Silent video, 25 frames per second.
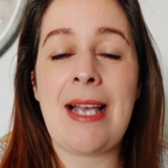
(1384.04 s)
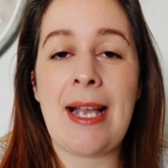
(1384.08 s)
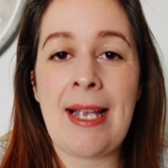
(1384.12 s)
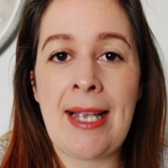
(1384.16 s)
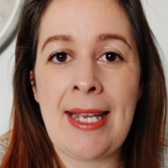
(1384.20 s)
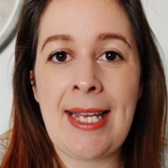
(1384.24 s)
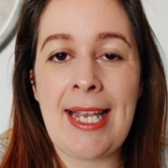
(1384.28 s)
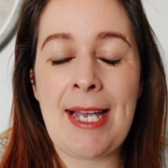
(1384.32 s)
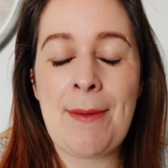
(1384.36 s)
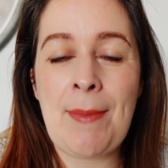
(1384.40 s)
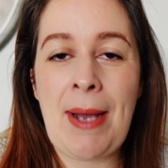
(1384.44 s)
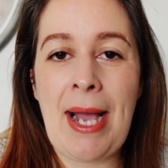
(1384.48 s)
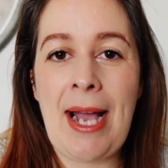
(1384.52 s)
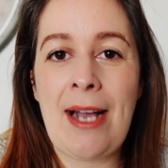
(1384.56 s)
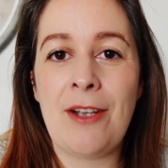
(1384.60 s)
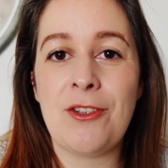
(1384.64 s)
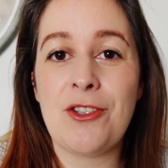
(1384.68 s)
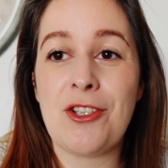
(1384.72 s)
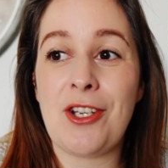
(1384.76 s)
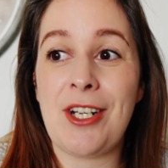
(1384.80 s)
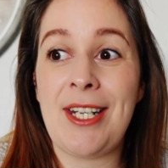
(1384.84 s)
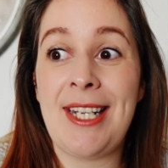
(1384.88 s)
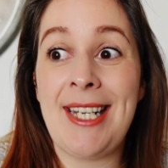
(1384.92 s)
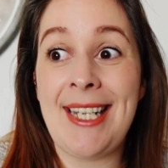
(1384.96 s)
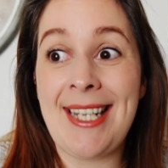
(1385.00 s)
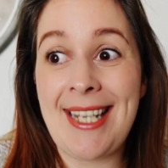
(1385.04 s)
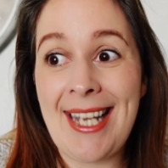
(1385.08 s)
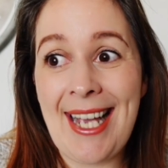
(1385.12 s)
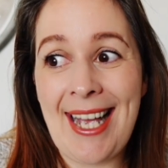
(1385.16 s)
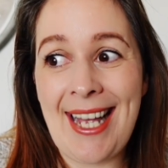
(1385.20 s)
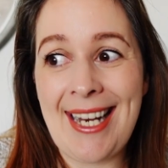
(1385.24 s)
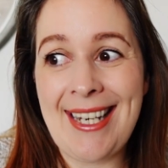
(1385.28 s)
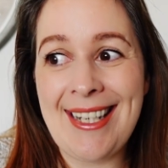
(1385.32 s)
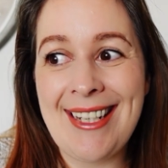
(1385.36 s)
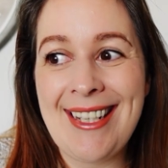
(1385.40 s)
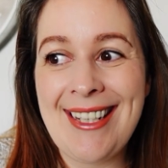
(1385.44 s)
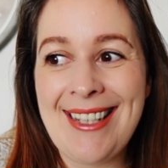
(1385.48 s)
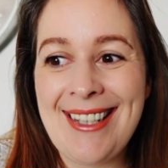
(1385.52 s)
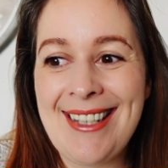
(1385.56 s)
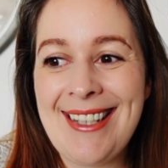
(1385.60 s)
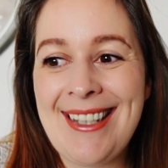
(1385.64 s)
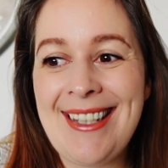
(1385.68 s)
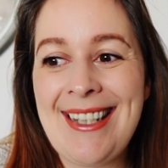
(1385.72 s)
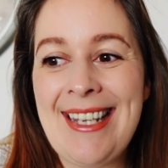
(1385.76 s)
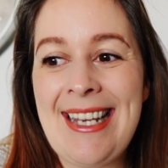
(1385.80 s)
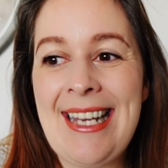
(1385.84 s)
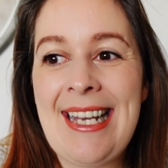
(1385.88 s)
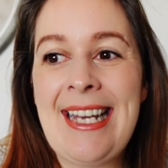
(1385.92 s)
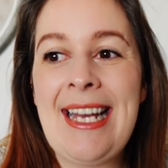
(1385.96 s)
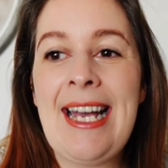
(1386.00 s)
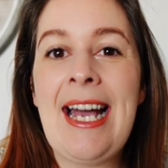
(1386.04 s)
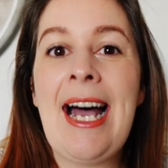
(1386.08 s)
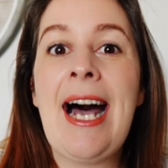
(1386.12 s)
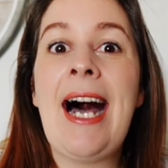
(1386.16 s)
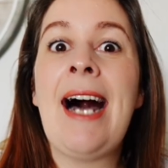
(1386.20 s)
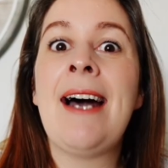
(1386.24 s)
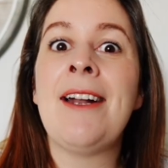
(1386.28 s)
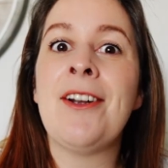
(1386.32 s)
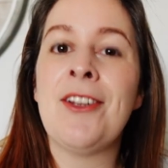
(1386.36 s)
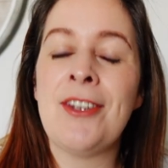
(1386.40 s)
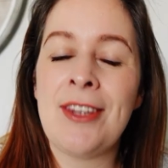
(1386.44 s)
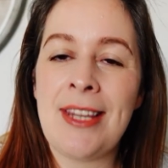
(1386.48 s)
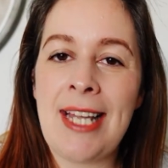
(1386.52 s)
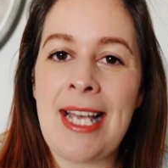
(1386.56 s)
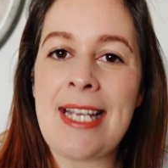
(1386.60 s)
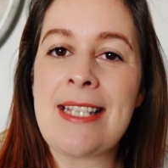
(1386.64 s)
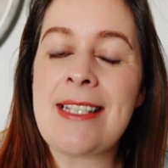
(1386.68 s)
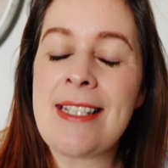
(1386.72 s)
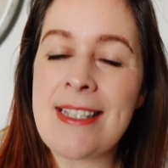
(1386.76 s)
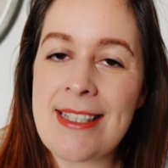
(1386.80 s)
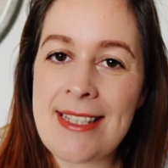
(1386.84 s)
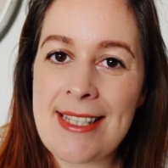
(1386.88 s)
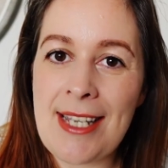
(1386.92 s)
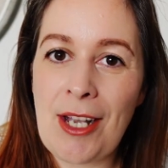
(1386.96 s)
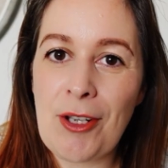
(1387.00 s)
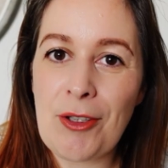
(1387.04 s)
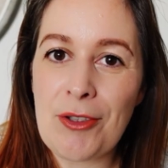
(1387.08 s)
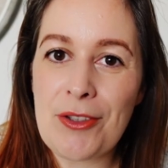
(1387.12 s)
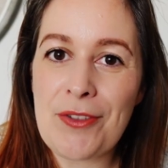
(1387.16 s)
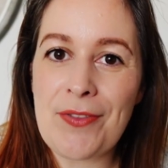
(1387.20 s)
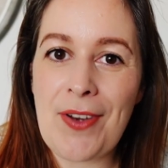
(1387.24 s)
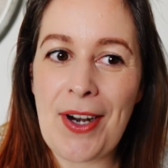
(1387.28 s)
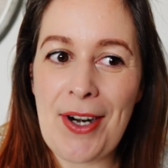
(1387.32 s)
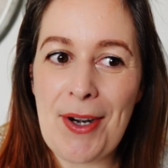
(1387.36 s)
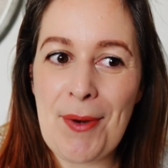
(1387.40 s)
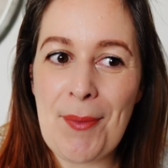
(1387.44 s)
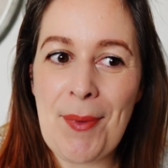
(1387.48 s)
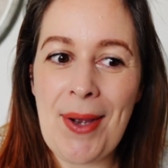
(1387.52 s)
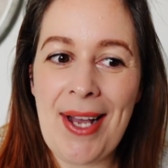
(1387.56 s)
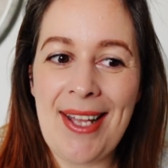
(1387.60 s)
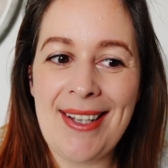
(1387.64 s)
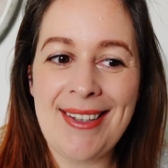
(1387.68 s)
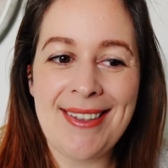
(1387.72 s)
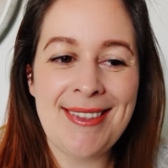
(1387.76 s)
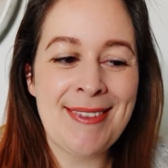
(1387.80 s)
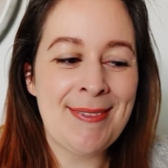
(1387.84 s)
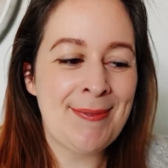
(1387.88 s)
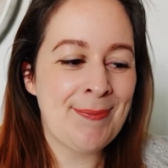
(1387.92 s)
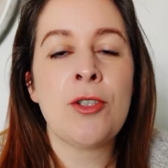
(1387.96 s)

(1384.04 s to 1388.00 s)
I can get my hands on it again and unless it sells very well.